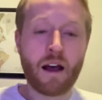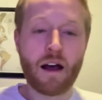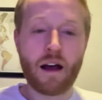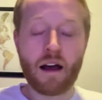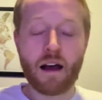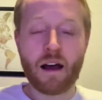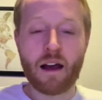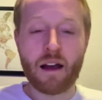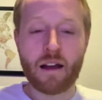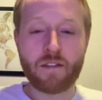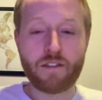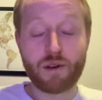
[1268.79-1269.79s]

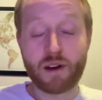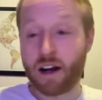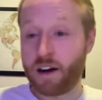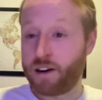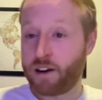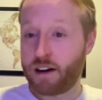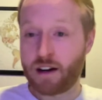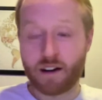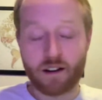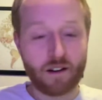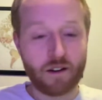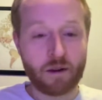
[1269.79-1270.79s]
If you had under,
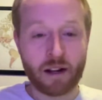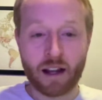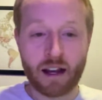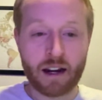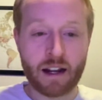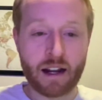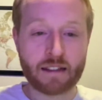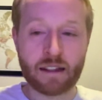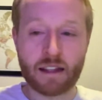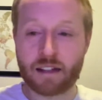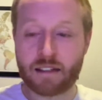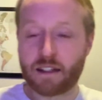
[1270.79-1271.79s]
oh my God,
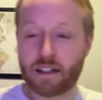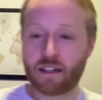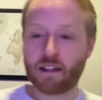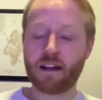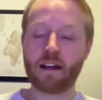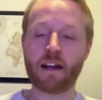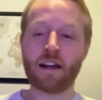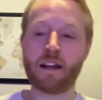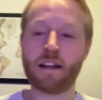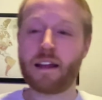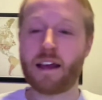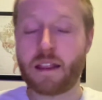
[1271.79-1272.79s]

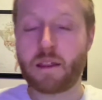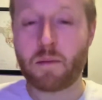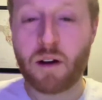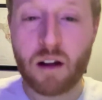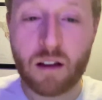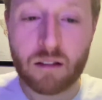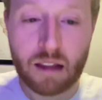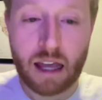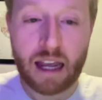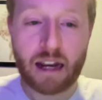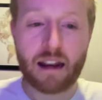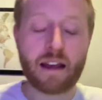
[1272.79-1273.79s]
Atalanta had the ball
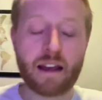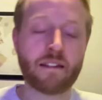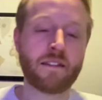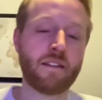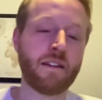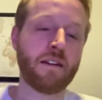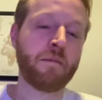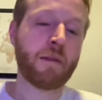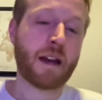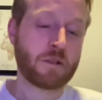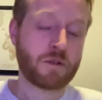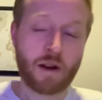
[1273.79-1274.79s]
late as the
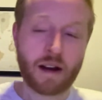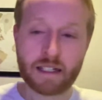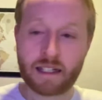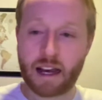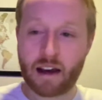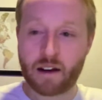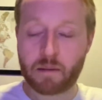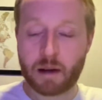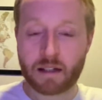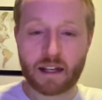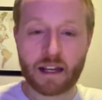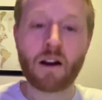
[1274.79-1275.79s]
match was winding down,
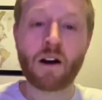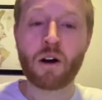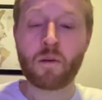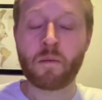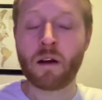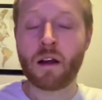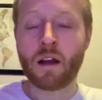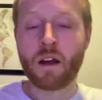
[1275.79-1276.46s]
about to head home.